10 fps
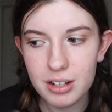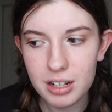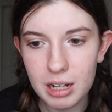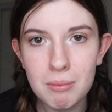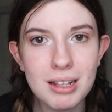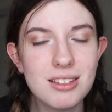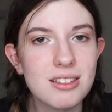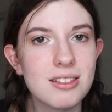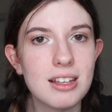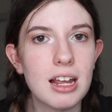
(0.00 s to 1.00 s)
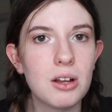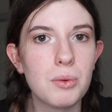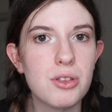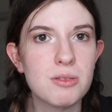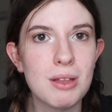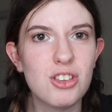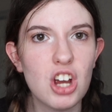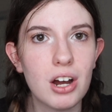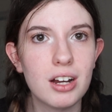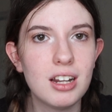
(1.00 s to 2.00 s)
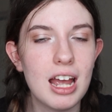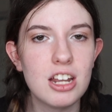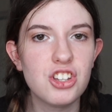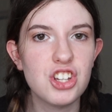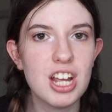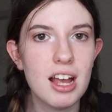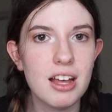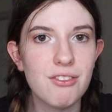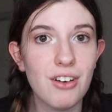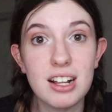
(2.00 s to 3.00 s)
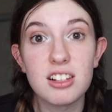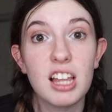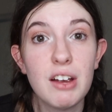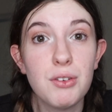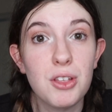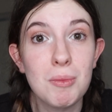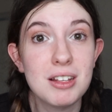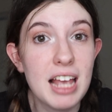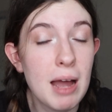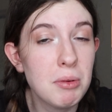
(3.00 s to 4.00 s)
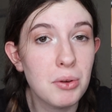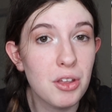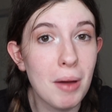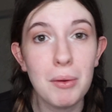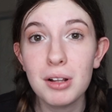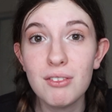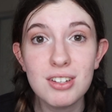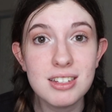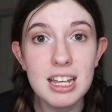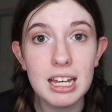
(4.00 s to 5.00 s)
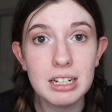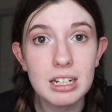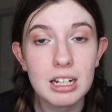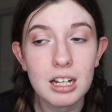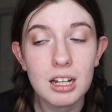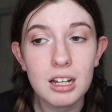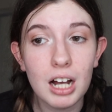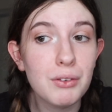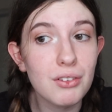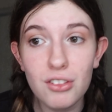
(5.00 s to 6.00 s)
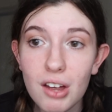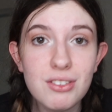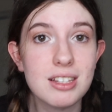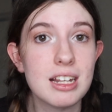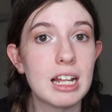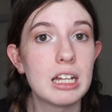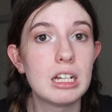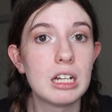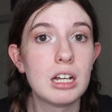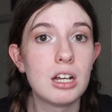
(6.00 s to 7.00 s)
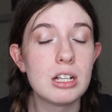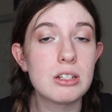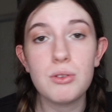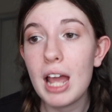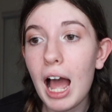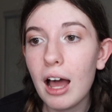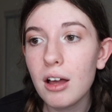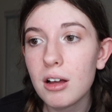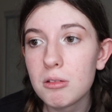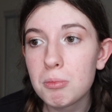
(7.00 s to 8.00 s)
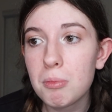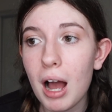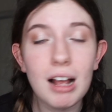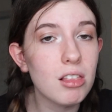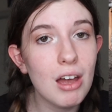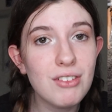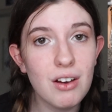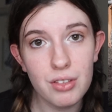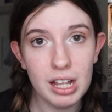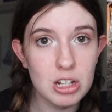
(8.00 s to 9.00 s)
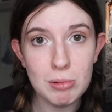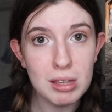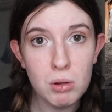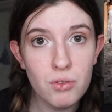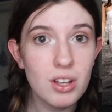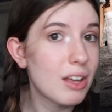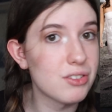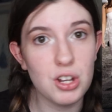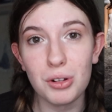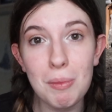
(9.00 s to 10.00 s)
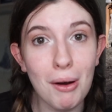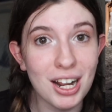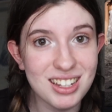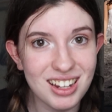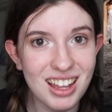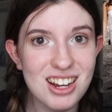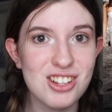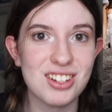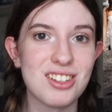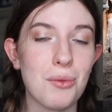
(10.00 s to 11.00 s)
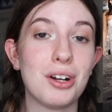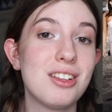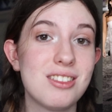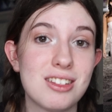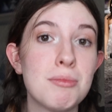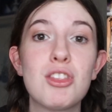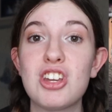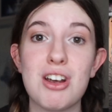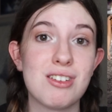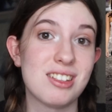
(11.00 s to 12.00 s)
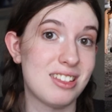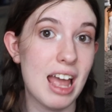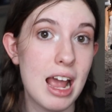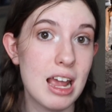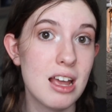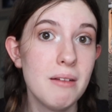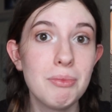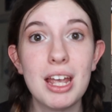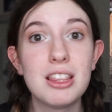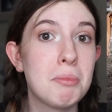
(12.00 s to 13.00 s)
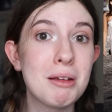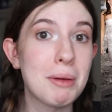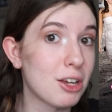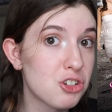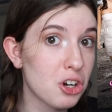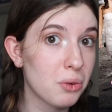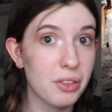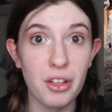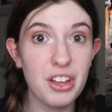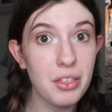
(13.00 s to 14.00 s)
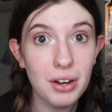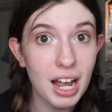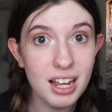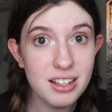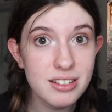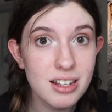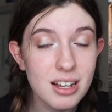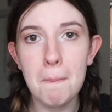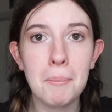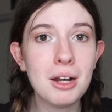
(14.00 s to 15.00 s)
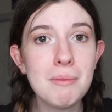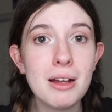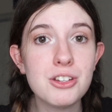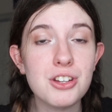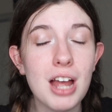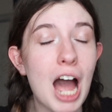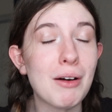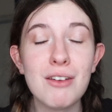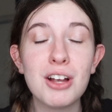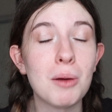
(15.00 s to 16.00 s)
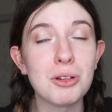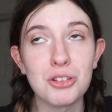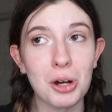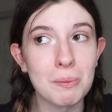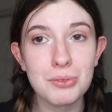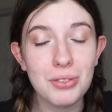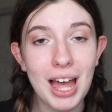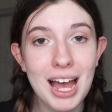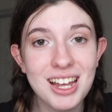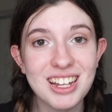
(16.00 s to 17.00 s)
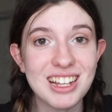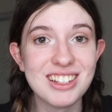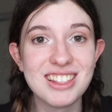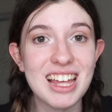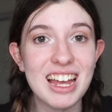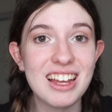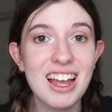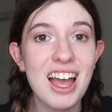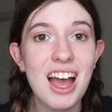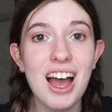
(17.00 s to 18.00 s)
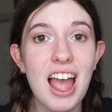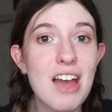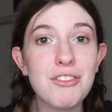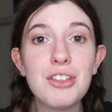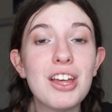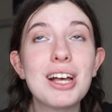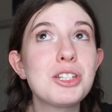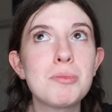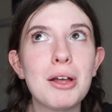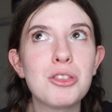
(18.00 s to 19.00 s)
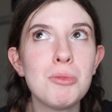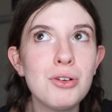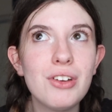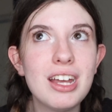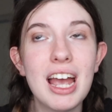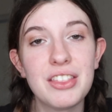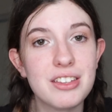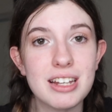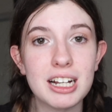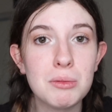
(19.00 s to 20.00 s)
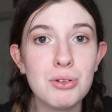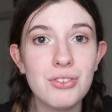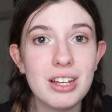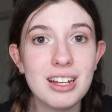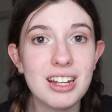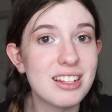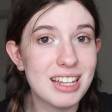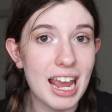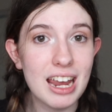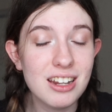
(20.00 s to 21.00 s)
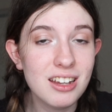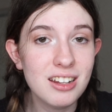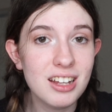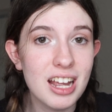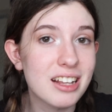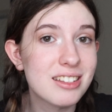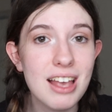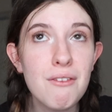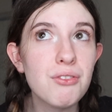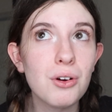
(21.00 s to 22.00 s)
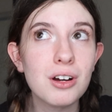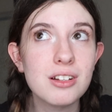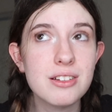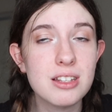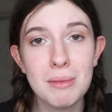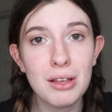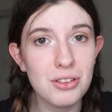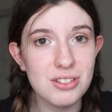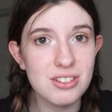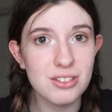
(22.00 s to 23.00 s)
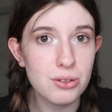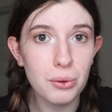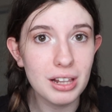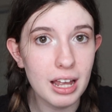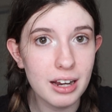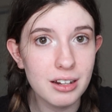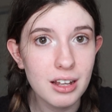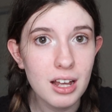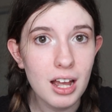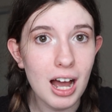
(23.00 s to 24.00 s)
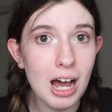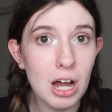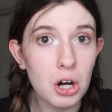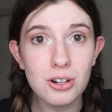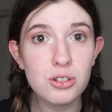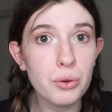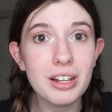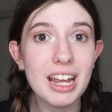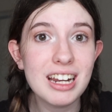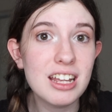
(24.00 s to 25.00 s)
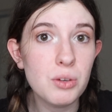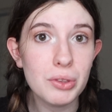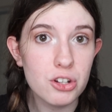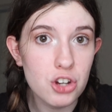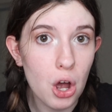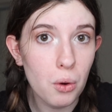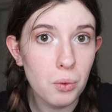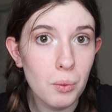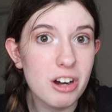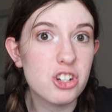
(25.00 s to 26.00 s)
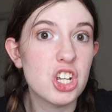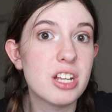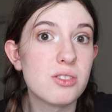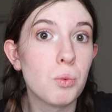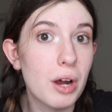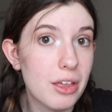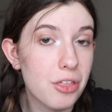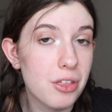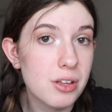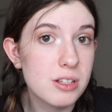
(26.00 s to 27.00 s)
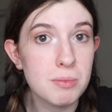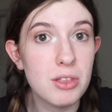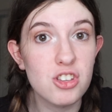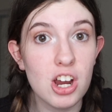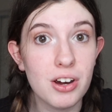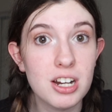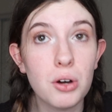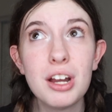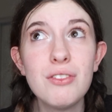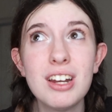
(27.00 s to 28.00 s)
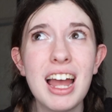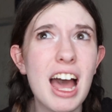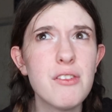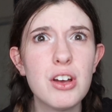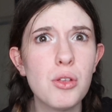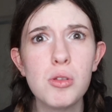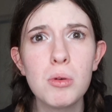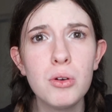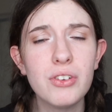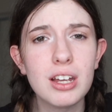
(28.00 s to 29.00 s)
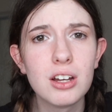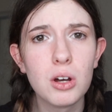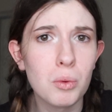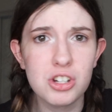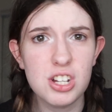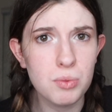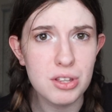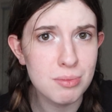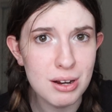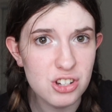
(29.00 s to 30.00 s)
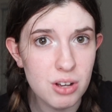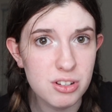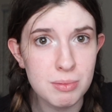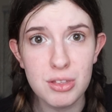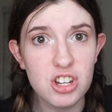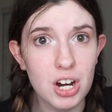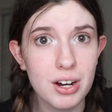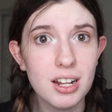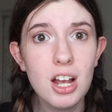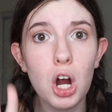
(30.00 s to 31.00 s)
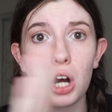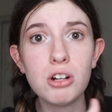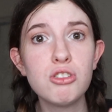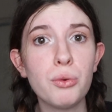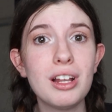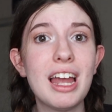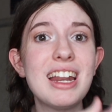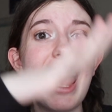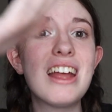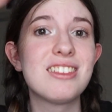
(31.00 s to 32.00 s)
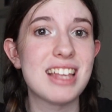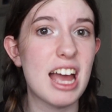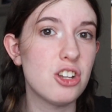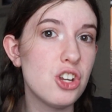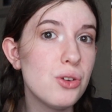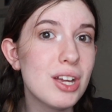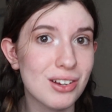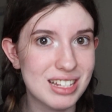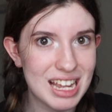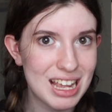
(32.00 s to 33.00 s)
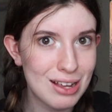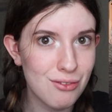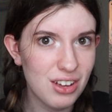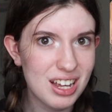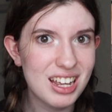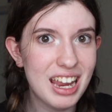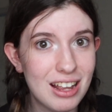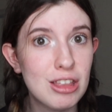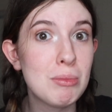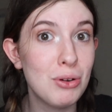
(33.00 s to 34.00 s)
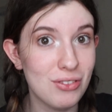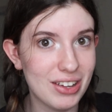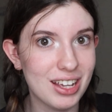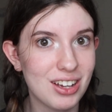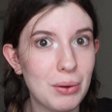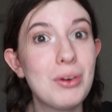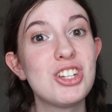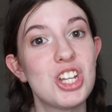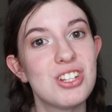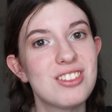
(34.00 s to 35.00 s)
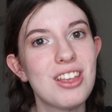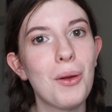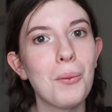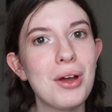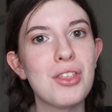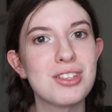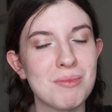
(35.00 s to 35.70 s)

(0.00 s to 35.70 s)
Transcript: commits to staying with Smith Jared and she finds a life with him and is happy with him. I would have loved to see it. I would have loved to seen it. So yeah, I loved everything else about the movie. That was the only part I didn't like, just because I wanted Smith Jared to stay in the big picture with all the other guys. Pretty much how I've come to terms with that is that everything else about the movie and the second movie is canon, except for Samantha's storyline. Her storyline ended with the show where she is with Smith Jared, or even halfway through the movie where she's with Smith Jared. Her storyline ends at New Year's Eve in the movie when she's still with